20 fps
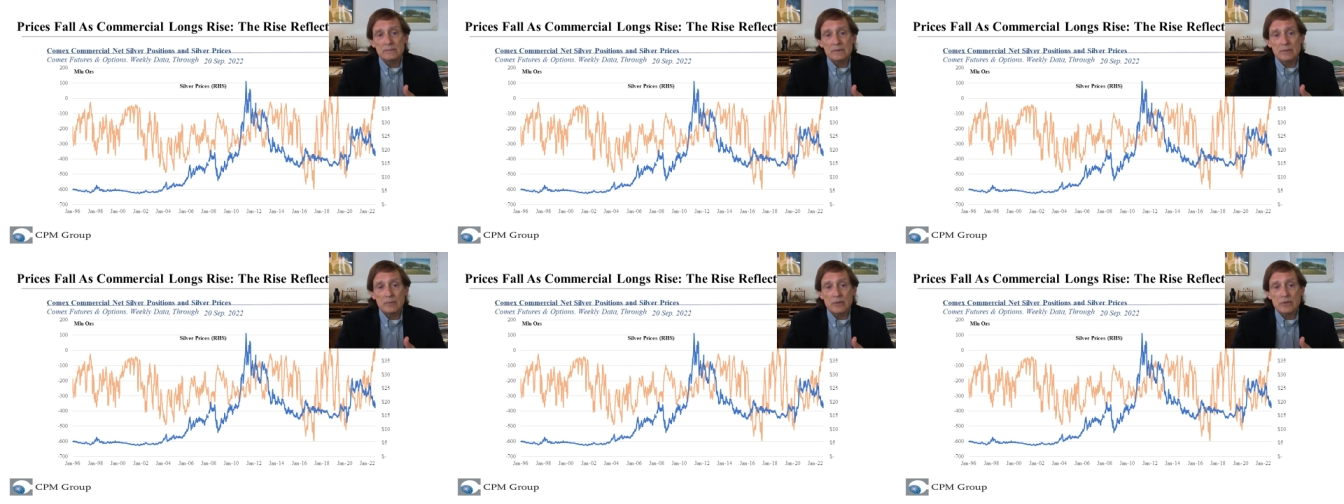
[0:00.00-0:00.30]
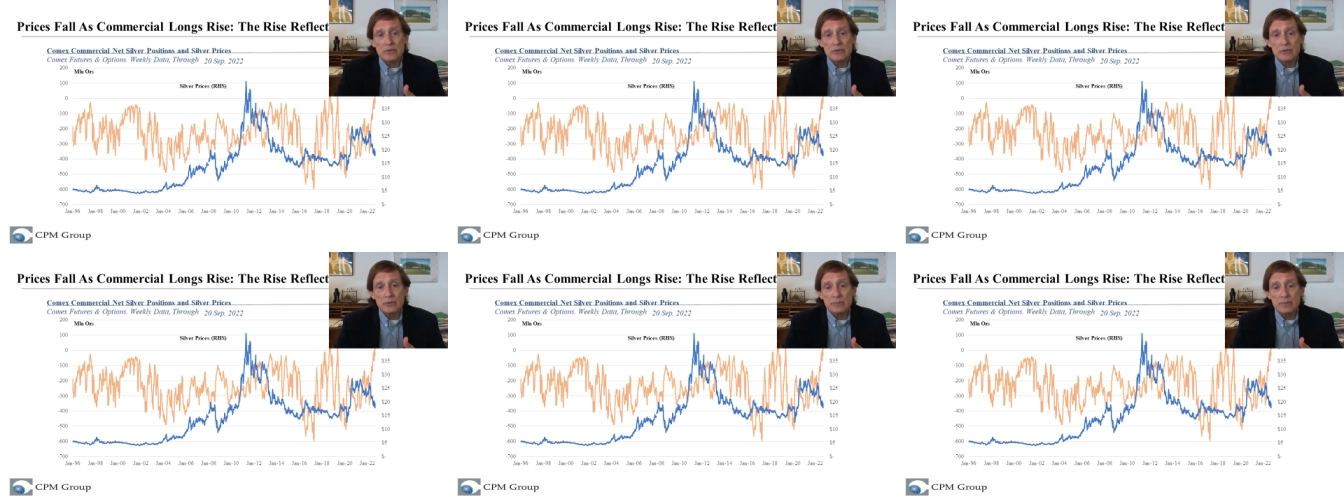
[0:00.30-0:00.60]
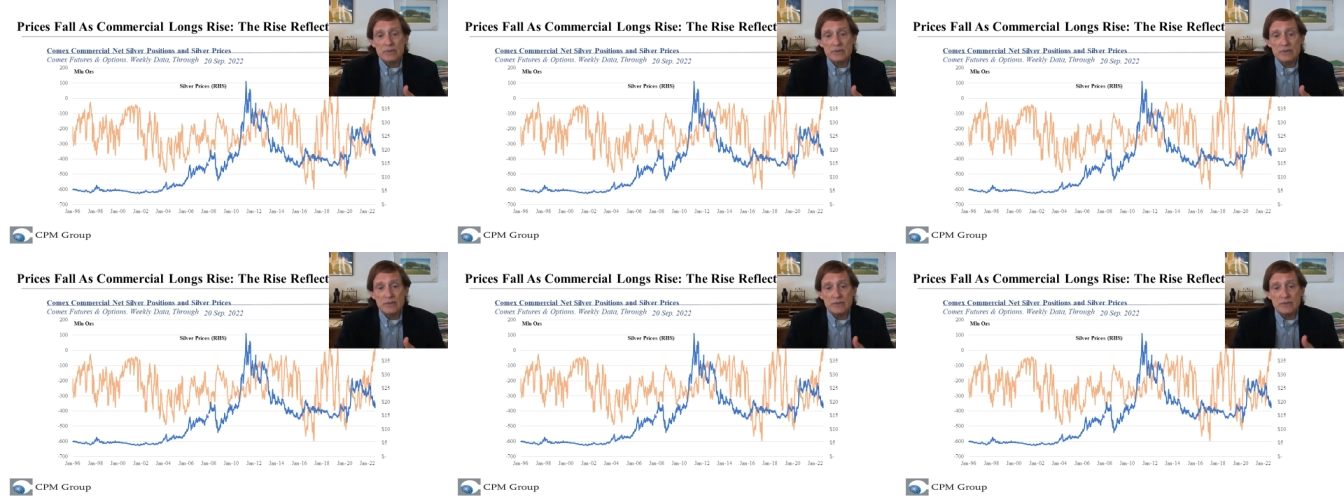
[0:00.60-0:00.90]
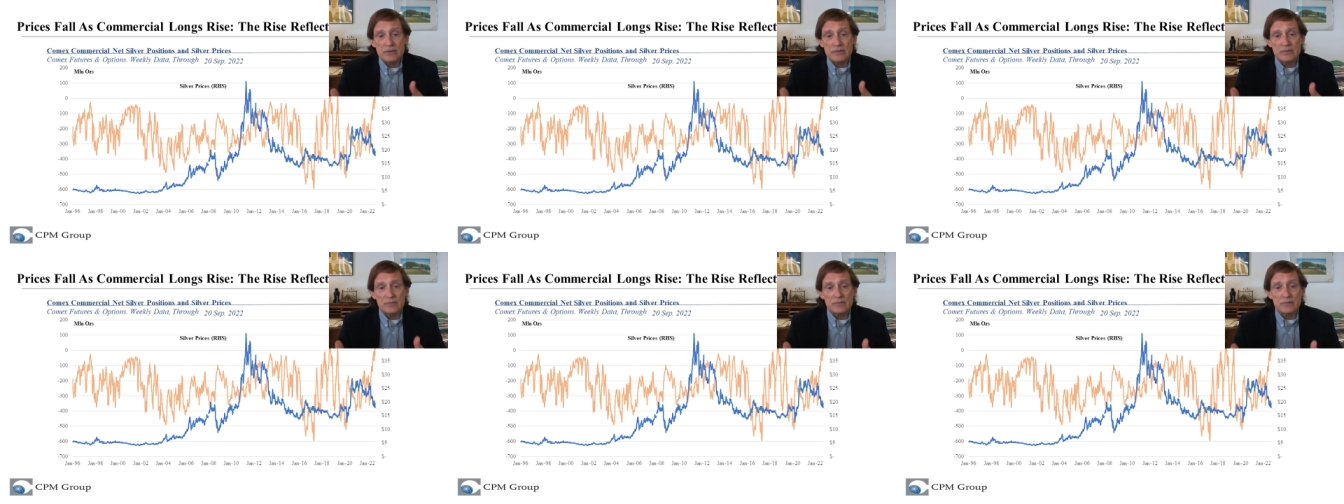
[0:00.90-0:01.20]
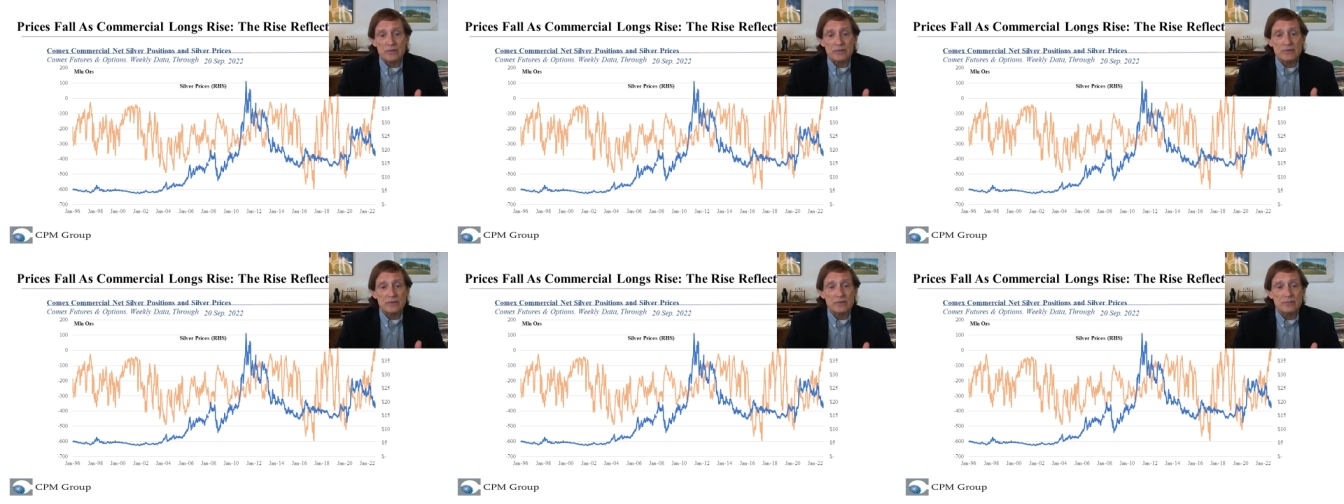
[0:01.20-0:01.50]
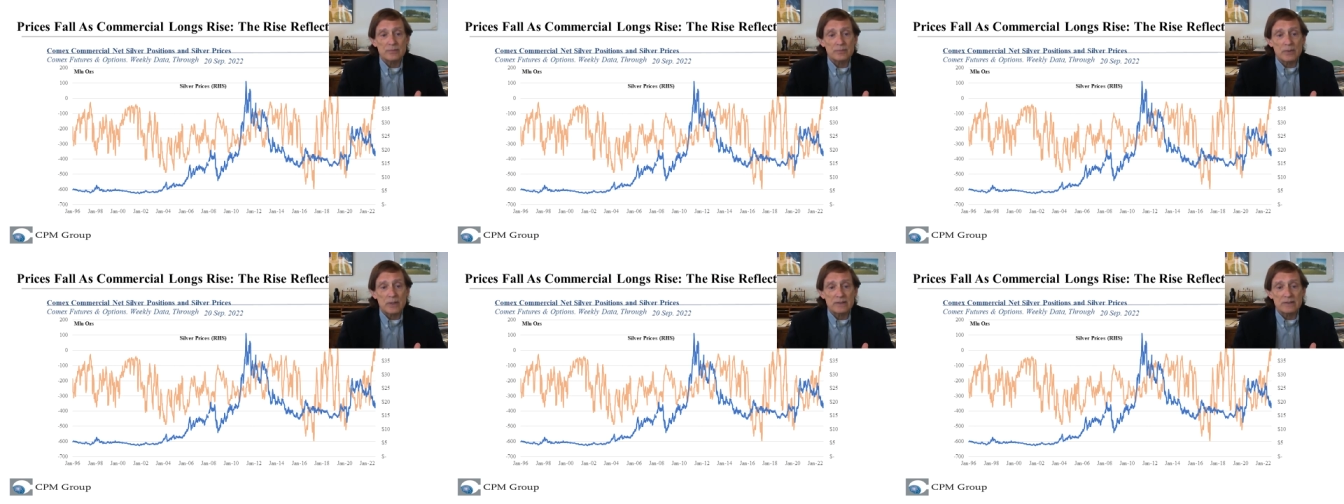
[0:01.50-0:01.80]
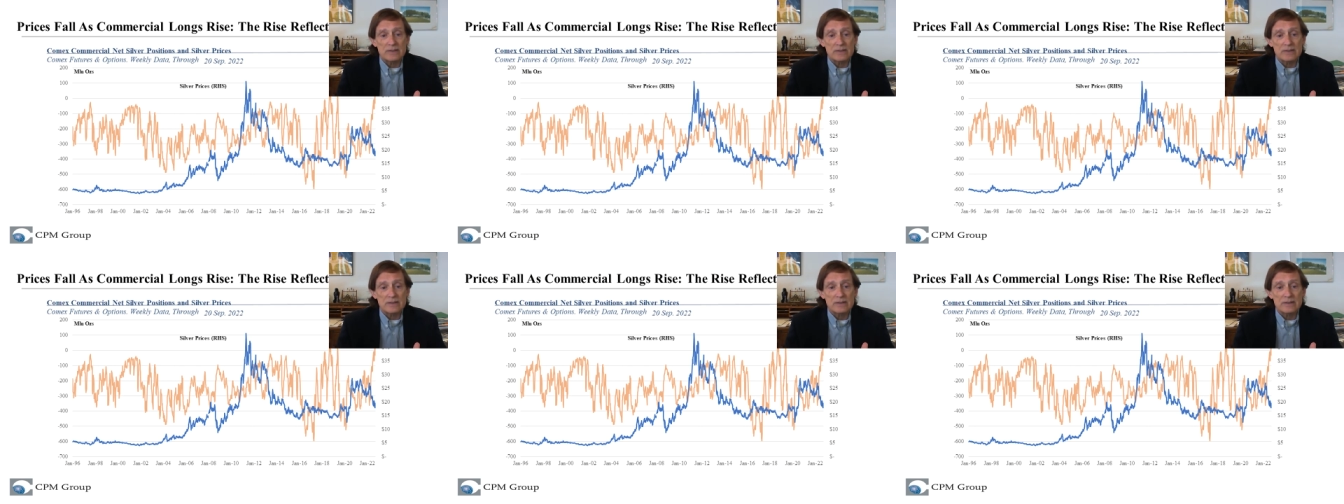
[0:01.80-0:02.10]
commercial positions versus
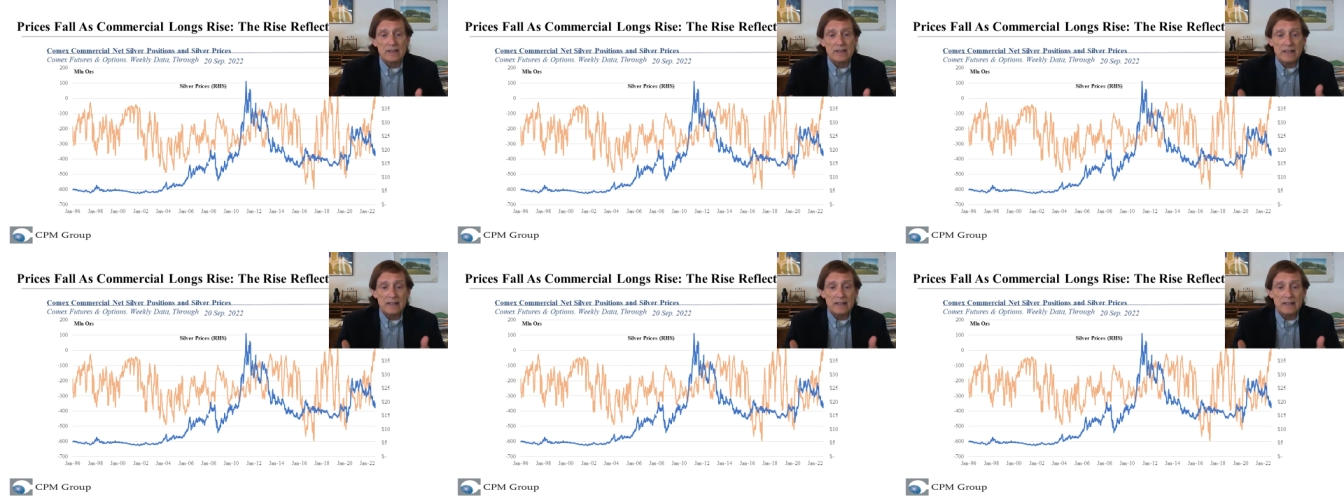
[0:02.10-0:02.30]
prices.